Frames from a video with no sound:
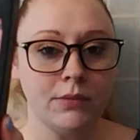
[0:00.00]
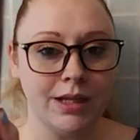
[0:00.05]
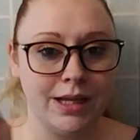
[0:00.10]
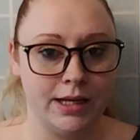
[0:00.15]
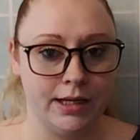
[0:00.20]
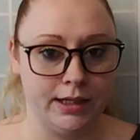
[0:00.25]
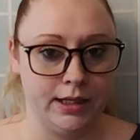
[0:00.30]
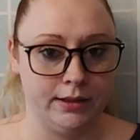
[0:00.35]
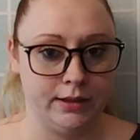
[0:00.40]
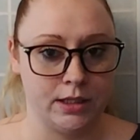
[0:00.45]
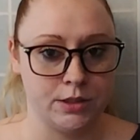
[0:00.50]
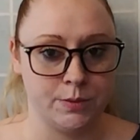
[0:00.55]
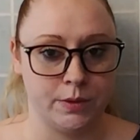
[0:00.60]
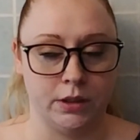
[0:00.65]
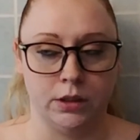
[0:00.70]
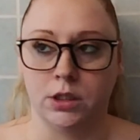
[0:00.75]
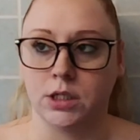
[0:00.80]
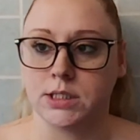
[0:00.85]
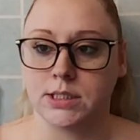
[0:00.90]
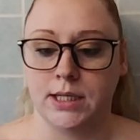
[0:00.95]
Again, that's what
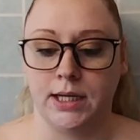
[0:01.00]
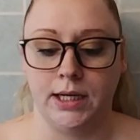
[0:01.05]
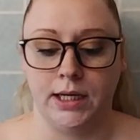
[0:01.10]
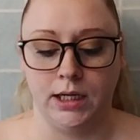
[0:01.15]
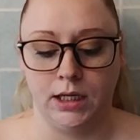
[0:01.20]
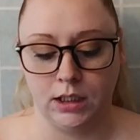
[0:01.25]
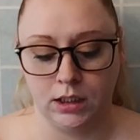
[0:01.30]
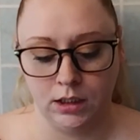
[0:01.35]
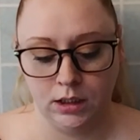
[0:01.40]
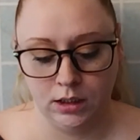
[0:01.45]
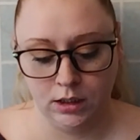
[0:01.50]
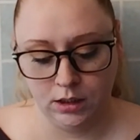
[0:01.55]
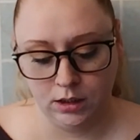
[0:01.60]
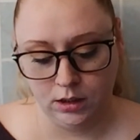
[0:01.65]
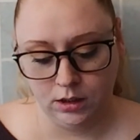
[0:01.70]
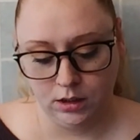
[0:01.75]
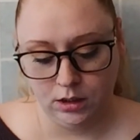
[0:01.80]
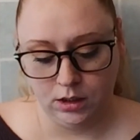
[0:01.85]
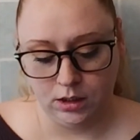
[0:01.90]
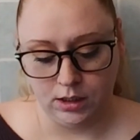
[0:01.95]
it looks like.
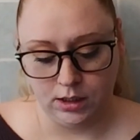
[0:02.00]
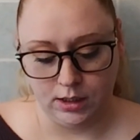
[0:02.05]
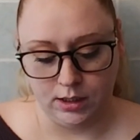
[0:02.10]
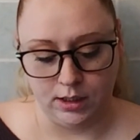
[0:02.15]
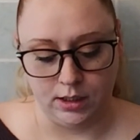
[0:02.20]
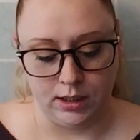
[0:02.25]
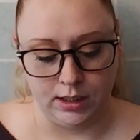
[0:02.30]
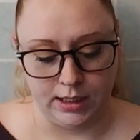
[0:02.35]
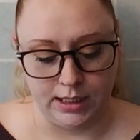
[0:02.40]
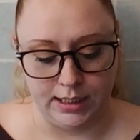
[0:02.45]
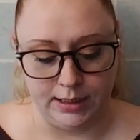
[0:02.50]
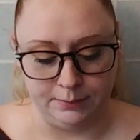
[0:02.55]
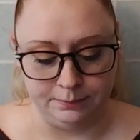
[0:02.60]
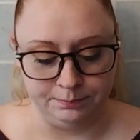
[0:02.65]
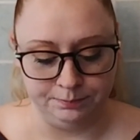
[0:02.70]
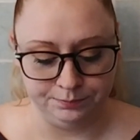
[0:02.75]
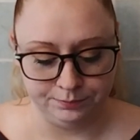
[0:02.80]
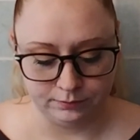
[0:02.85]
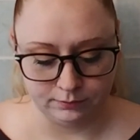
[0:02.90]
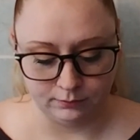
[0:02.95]

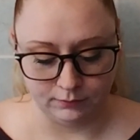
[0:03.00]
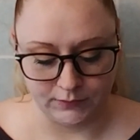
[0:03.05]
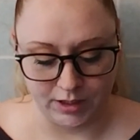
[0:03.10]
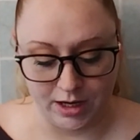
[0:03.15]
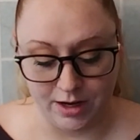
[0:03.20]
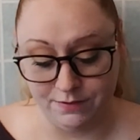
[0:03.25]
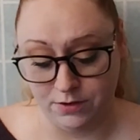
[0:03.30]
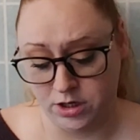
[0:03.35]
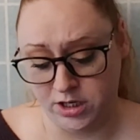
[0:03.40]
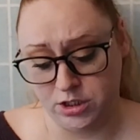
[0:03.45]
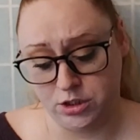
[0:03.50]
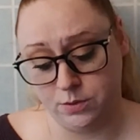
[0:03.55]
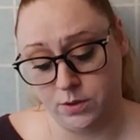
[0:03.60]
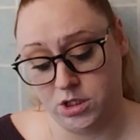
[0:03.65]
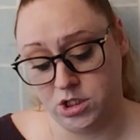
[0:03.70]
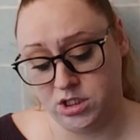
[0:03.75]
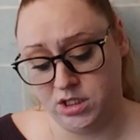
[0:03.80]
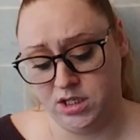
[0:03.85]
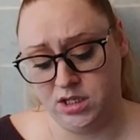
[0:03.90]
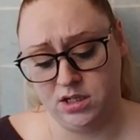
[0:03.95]
I've already
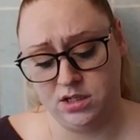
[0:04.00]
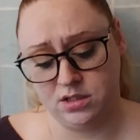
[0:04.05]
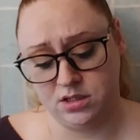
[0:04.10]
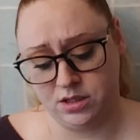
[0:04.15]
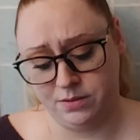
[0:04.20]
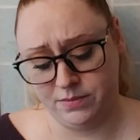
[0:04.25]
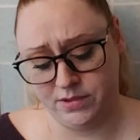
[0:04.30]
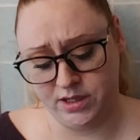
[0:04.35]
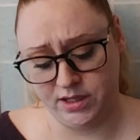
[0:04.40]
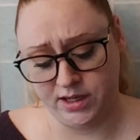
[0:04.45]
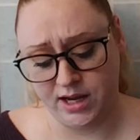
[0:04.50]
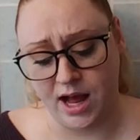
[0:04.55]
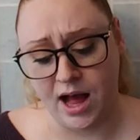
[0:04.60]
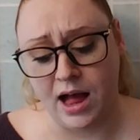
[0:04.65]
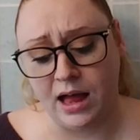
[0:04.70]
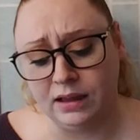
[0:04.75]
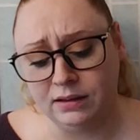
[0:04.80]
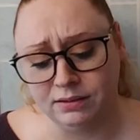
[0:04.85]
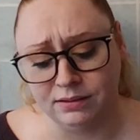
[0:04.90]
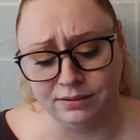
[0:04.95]
swatched these. I'm like,
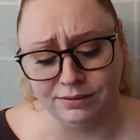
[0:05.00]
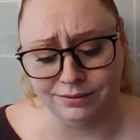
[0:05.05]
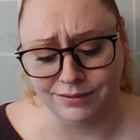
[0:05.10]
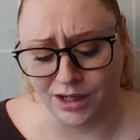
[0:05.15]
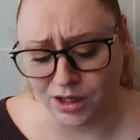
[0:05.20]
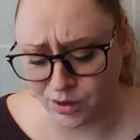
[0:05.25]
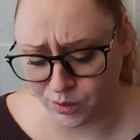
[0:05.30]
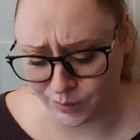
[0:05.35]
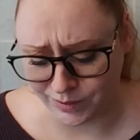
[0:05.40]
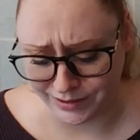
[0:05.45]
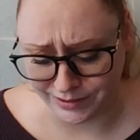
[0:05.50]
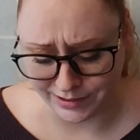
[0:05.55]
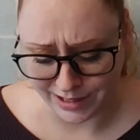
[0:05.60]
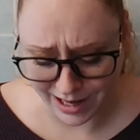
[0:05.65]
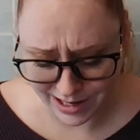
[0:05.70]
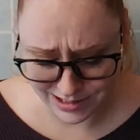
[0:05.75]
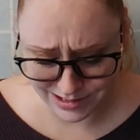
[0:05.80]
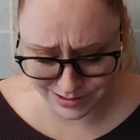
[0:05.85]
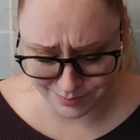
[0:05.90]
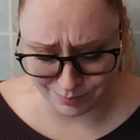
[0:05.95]
hello,
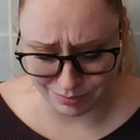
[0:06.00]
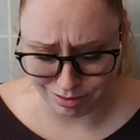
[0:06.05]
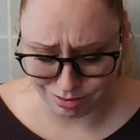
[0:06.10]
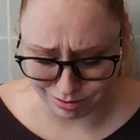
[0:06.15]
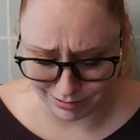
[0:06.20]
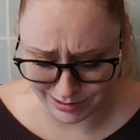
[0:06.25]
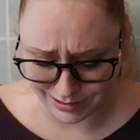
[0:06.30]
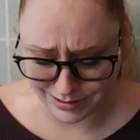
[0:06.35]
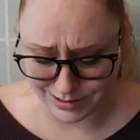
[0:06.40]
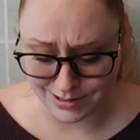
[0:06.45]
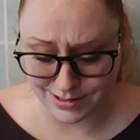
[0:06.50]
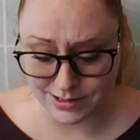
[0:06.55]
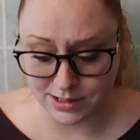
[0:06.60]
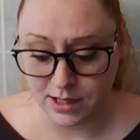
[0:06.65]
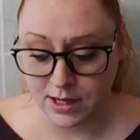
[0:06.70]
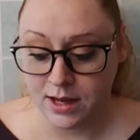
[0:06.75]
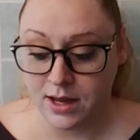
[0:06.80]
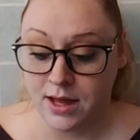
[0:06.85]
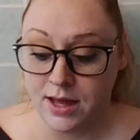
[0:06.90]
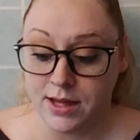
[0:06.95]
yes, please.
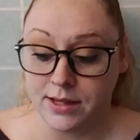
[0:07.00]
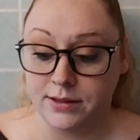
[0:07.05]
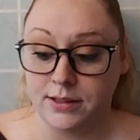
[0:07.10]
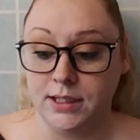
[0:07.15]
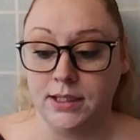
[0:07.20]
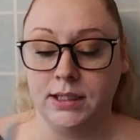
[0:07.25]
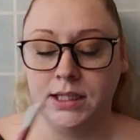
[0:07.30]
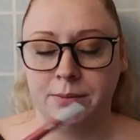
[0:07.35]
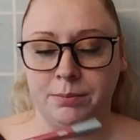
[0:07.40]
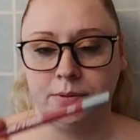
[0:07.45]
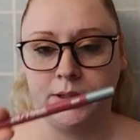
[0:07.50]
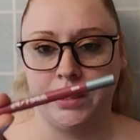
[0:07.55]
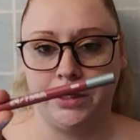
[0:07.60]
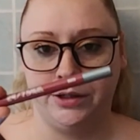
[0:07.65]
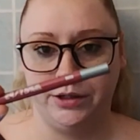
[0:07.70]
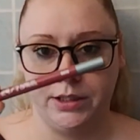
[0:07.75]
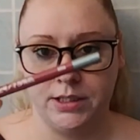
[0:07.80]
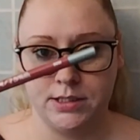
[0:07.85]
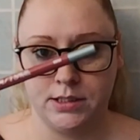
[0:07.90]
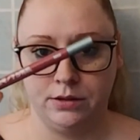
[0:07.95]
The lip
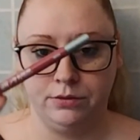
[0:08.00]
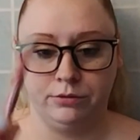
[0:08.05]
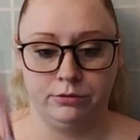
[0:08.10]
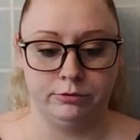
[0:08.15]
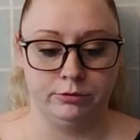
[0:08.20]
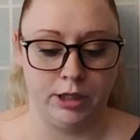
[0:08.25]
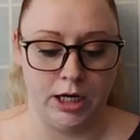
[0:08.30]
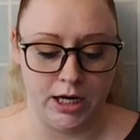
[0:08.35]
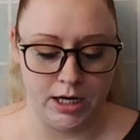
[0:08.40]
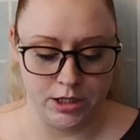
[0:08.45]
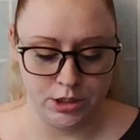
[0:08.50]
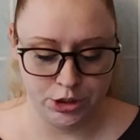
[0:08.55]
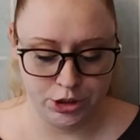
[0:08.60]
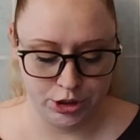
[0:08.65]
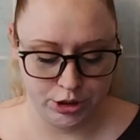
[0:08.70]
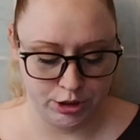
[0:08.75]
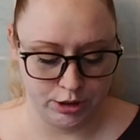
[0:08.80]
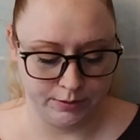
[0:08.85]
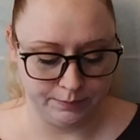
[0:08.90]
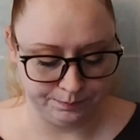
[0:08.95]
liner is in
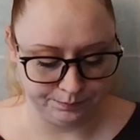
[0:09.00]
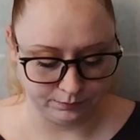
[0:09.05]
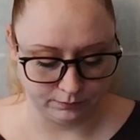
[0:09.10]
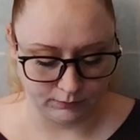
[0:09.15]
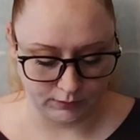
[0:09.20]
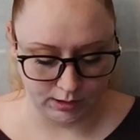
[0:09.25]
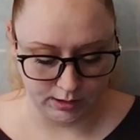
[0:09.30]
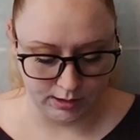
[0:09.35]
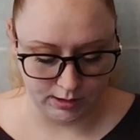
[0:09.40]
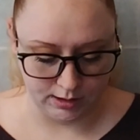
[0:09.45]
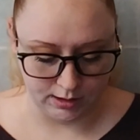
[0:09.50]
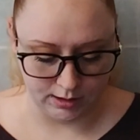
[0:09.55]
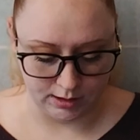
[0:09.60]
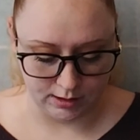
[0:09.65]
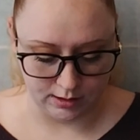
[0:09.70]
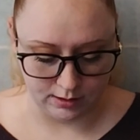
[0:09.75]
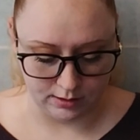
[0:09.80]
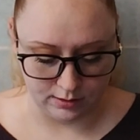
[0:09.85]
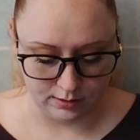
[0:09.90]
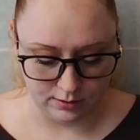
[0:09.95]
Rush,
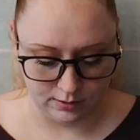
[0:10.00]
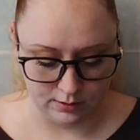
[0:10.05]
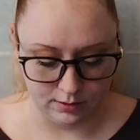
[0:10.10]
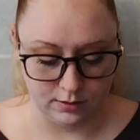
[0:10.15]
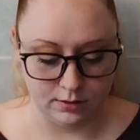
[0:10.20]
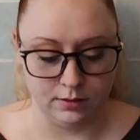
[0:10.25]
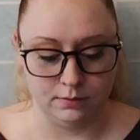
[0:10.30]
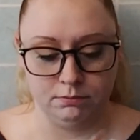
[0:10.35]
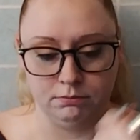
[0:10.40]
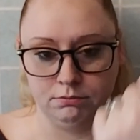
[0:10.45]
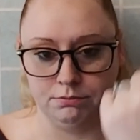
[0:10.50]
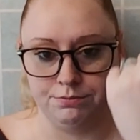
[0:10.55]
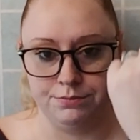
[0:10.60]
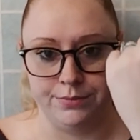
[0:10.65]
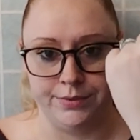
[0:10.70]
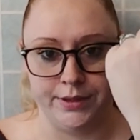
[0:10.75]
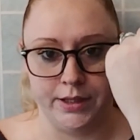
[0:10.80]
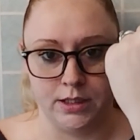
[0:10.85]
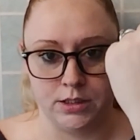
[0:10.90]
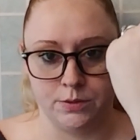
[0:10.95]
and
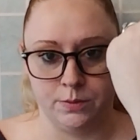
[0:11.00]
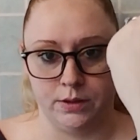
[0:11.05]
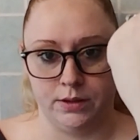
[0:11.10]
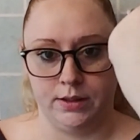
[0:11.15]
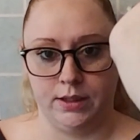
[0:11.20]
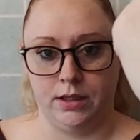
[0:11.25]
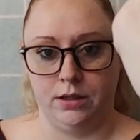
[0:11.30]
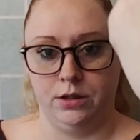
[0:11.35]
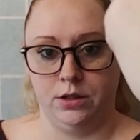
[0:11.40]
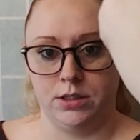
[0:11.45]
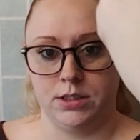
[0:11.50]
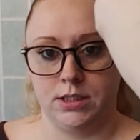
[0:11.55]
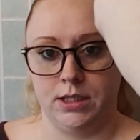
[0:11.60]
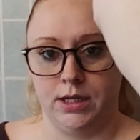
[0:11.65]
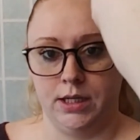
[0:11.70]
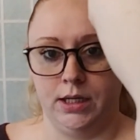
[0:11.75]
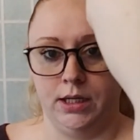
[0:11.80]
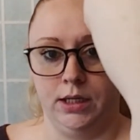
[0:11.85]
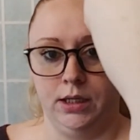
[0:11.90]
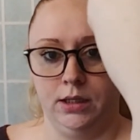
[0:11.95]
that's what that looks
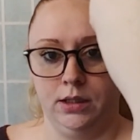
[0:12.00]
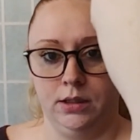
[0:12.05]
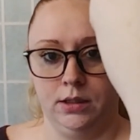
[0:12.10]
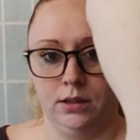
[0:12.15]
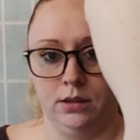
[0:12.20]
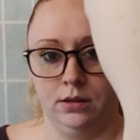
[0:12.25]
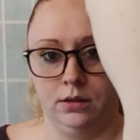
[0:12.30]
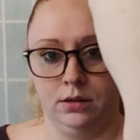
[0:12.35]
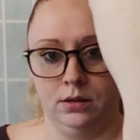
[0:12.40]
like.